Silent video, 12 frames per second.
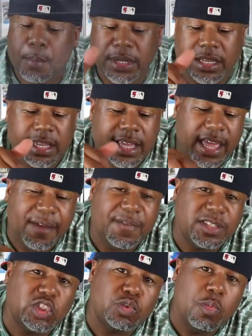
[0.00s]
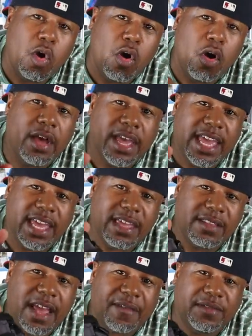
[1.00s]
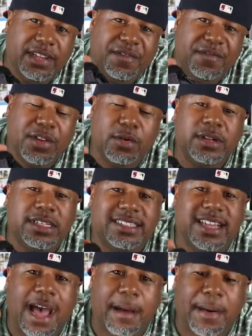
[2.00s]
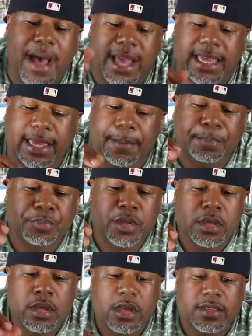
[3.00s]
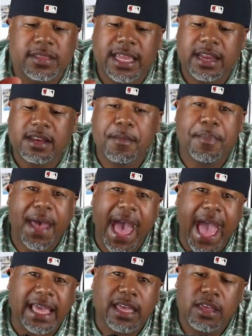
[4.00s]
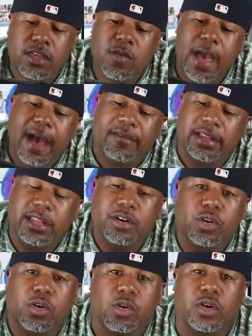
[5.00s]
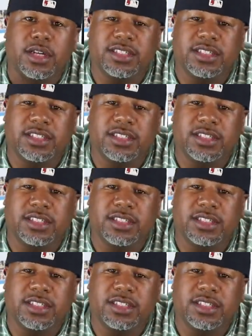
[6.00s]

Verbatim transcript: but if it's small, it can definitely fit on this side pocket. Then in the back, you have a little